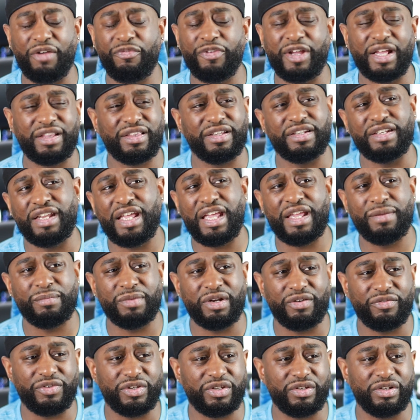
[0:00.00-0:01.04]
I forgot the name
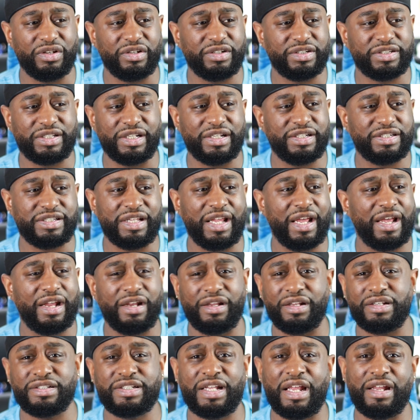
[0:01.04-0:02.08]
of it. It's
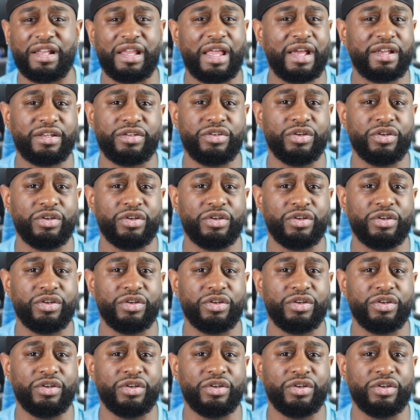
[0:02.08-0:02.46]
not like